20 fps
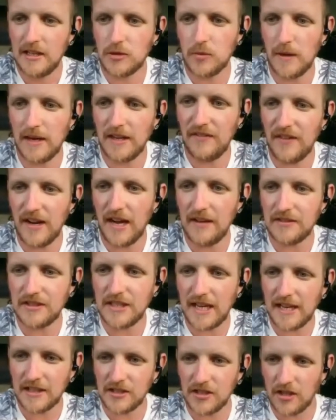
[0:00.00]
25
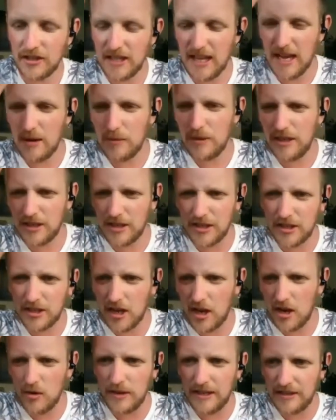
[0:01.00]
seconds on that. We're going to
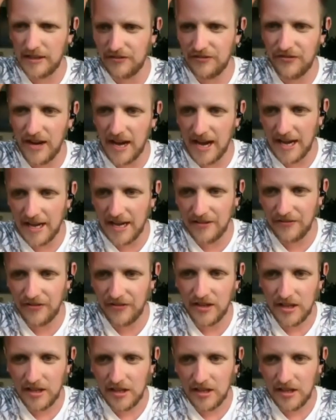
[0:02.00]
go in 5,